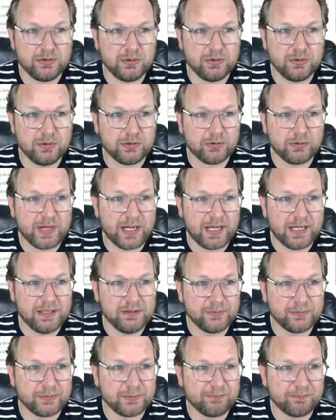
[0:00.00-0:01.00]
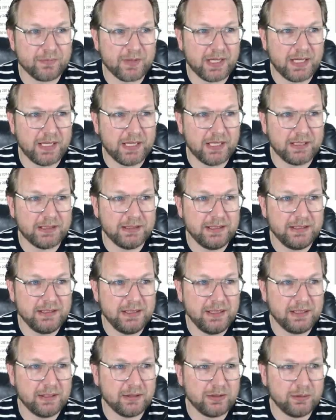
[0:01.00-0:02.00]
Google Drive, and in
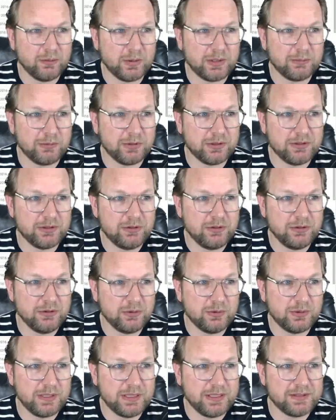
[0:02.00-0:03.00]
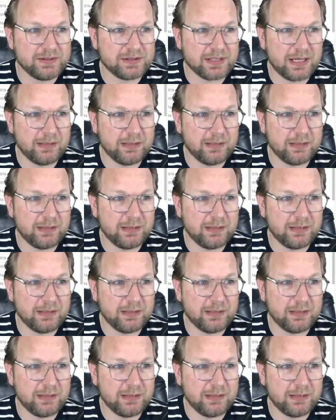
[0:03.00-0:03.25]
here what I'm going to do is